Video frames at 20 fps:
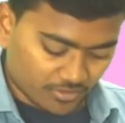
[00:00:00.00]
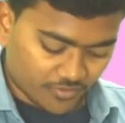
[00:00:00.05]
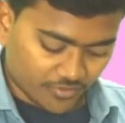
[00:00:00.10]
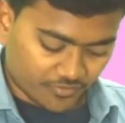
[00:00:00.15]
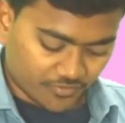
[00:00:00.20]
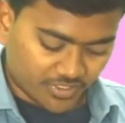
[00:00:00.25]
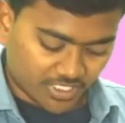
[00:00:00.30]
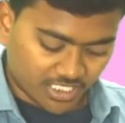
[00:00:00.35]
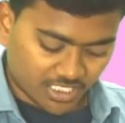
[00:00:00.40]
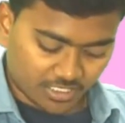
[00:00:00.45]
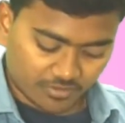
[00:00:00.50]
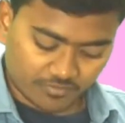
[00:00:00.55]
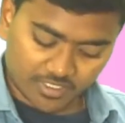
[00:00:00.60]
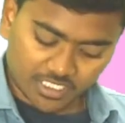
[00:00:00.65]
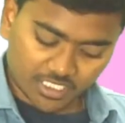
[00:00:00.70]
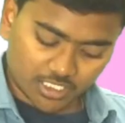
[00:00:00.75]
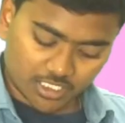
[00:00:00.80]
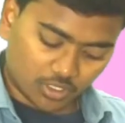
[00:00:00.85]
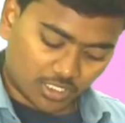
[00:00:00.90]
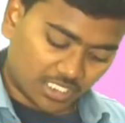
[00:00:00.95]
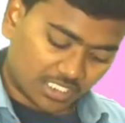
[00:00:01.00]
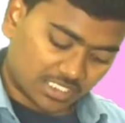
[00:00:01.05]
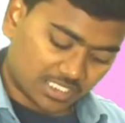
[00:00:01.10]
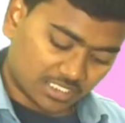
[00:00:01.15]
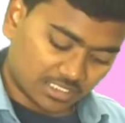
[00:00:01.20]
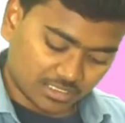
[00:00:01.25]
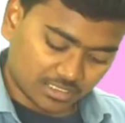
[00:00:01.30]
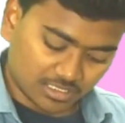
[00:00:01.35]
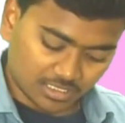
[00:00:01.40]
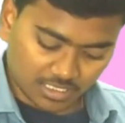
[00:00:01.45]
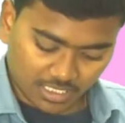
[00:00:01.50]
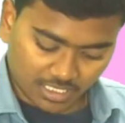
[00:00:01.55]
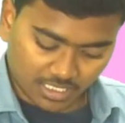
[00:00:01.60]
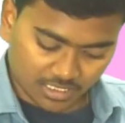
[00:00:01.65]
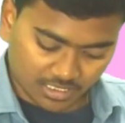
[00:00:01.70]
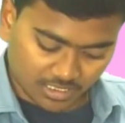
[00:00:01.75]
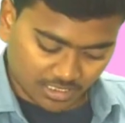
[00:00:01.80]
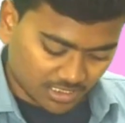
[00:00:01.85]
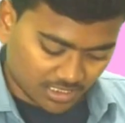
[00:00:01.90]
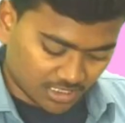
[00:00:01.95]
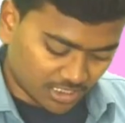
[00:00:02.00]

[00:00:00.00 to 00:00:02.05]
15 inventory locations in the country.